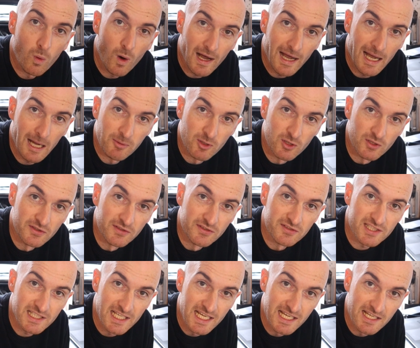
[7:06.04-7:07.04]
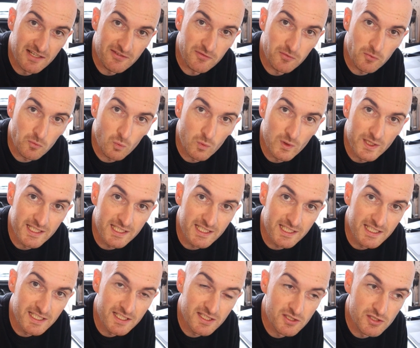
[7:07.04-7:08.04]
What happens if
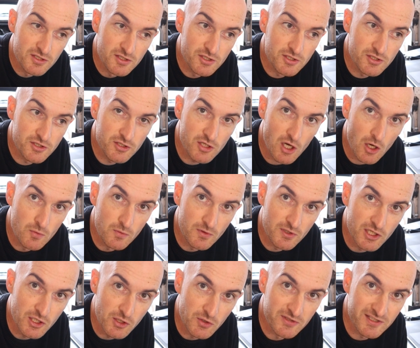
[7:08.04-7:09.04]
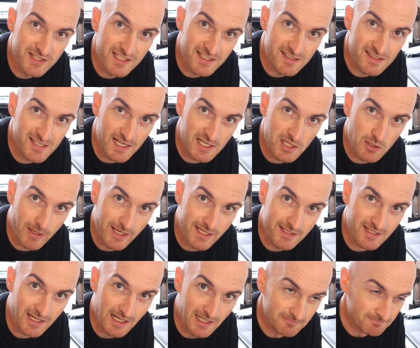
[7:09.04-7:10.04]
we don't use the
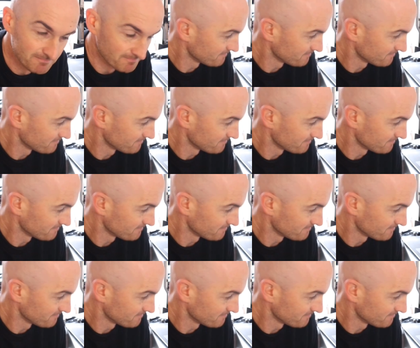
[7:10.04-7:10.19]
attenuator.